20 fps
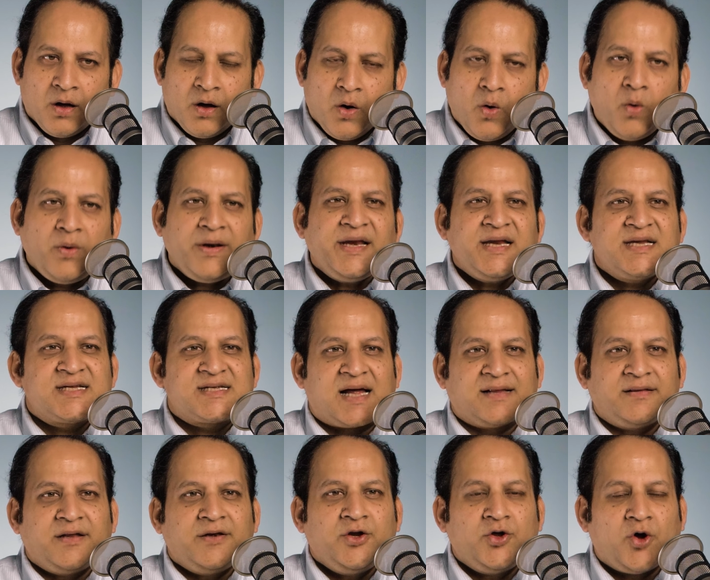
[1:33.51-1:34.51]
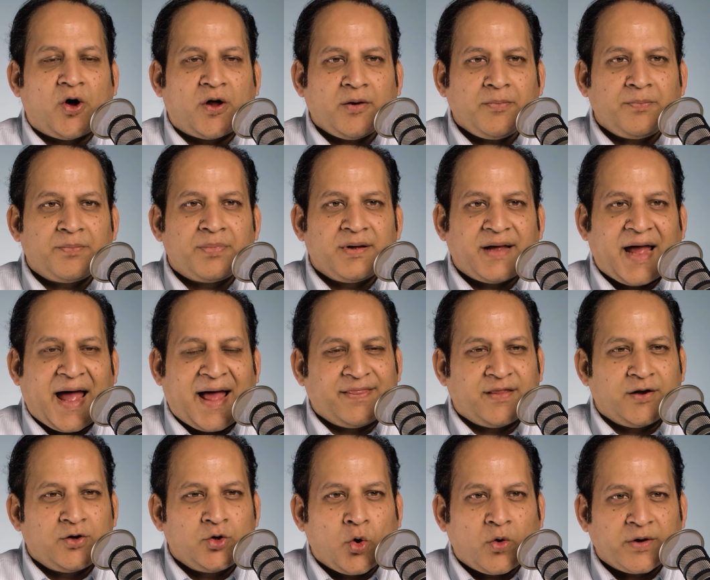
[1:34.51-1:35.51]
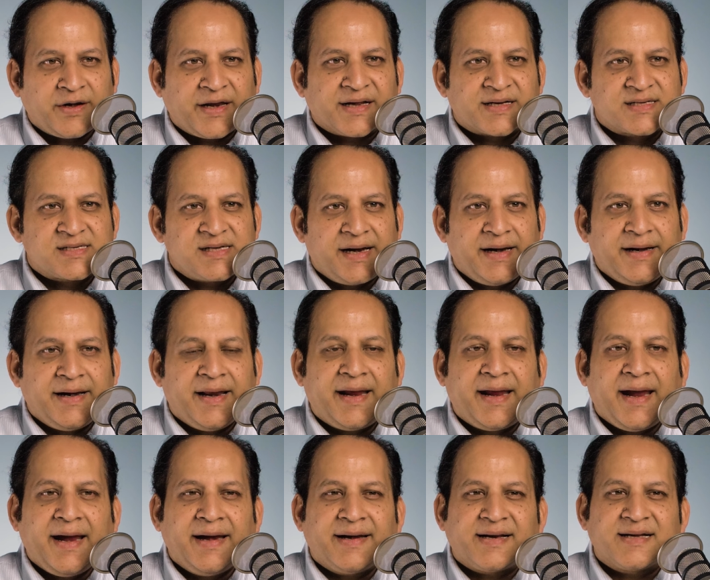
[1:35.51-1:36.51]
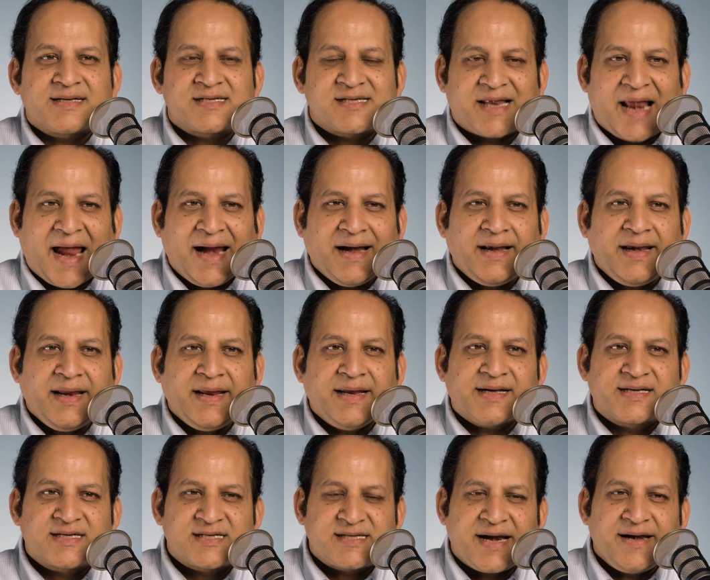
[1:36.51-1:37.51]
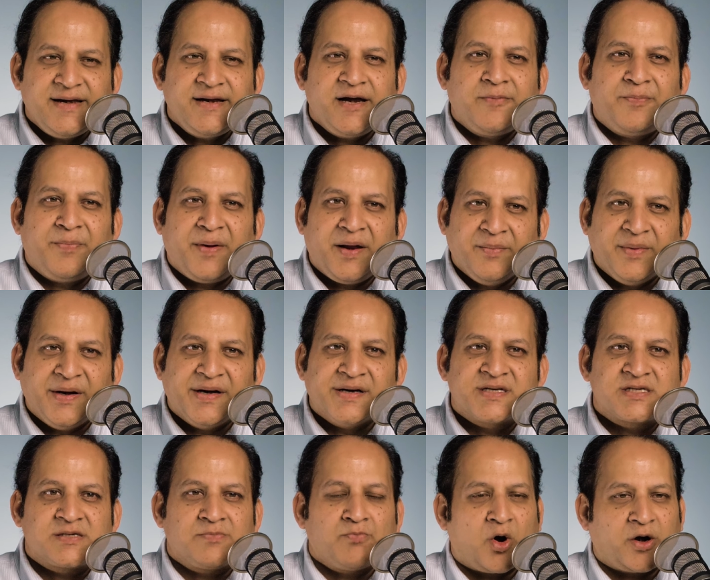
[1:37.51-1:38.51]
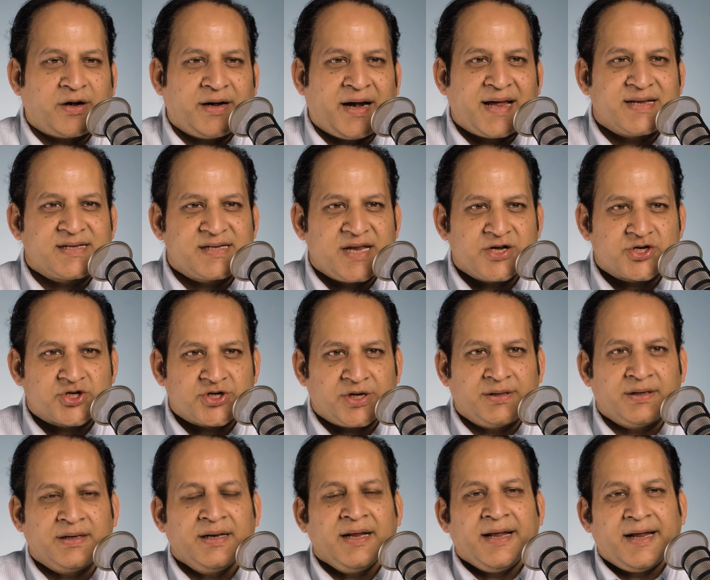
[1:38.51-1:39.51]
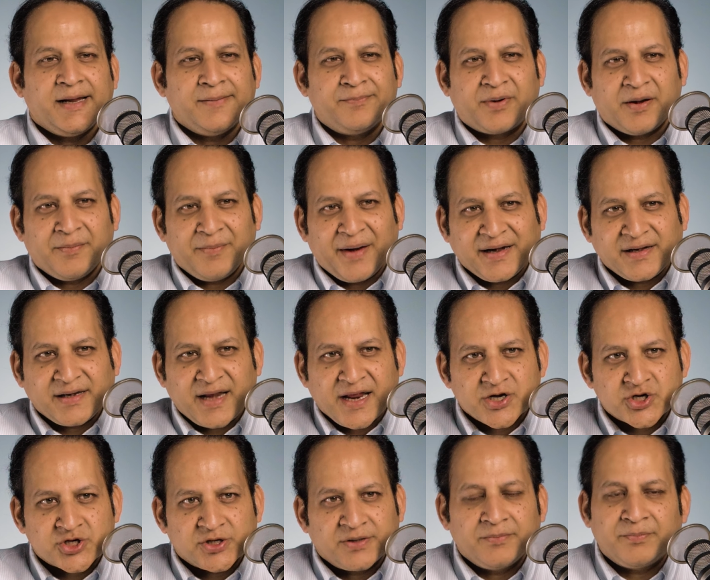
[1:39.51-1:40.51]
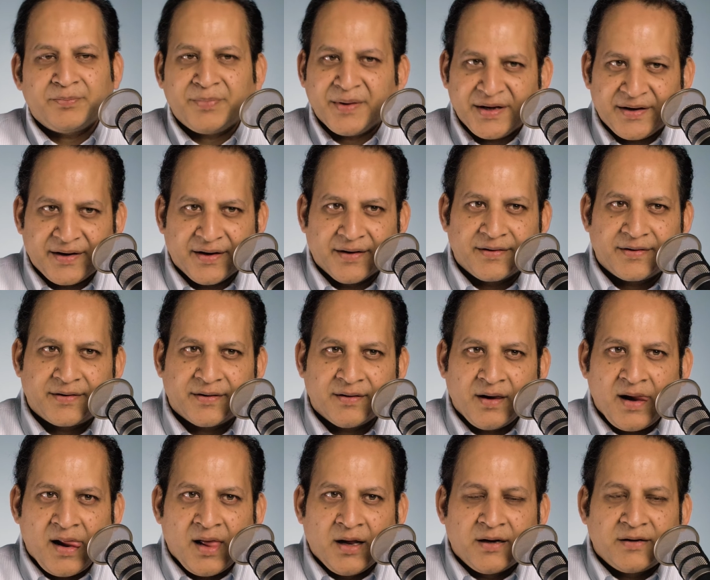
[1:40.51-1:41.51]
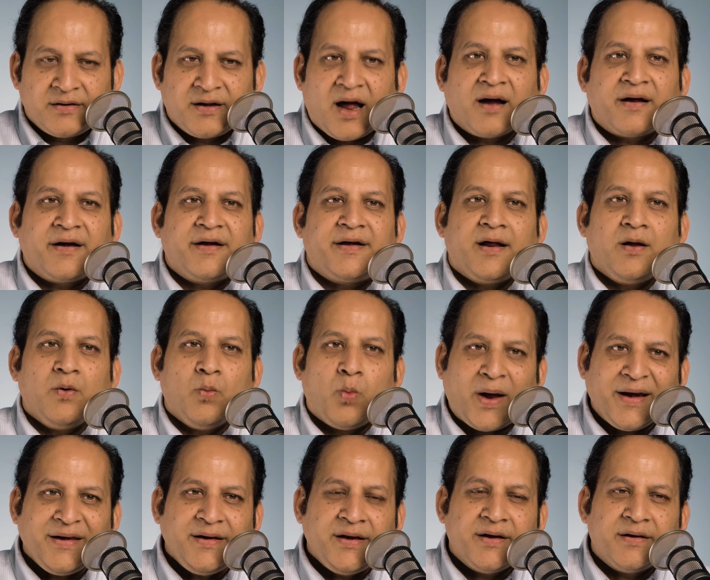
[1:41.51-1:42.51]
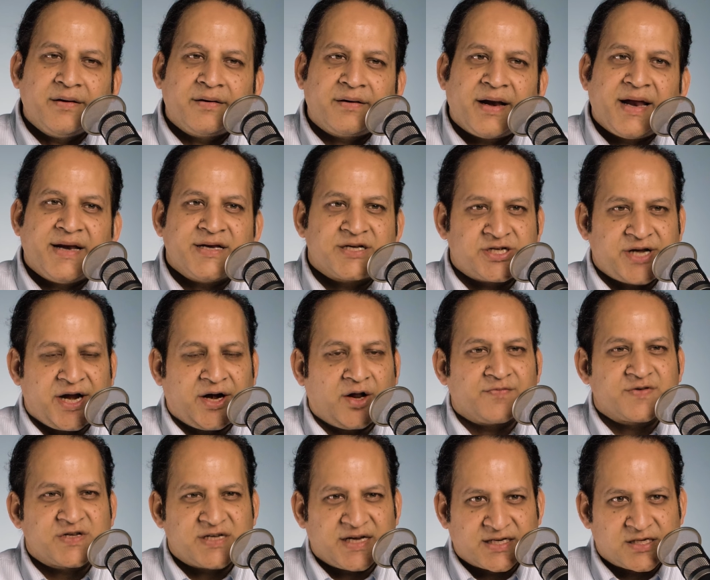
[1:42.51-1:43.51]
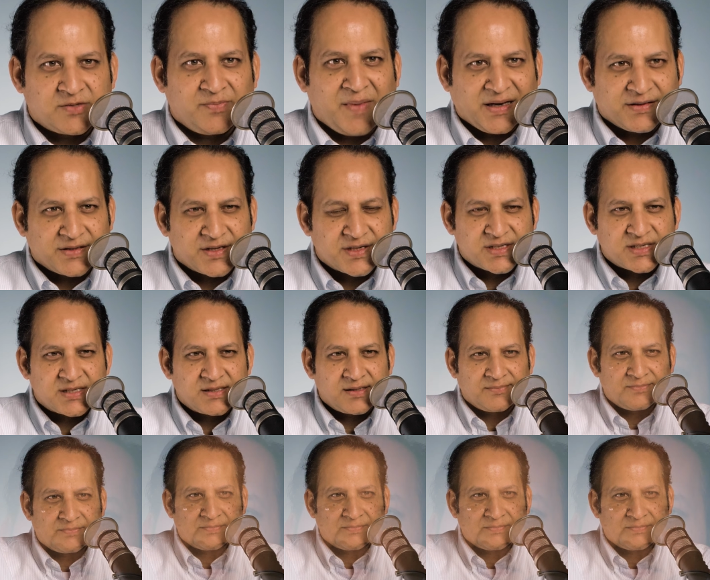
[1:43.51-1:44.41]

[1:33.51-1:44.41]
Only Southern Europe and the Nordics indicate a slightly extended payments modernization implementation period, targeting 1 year instead of 6 months.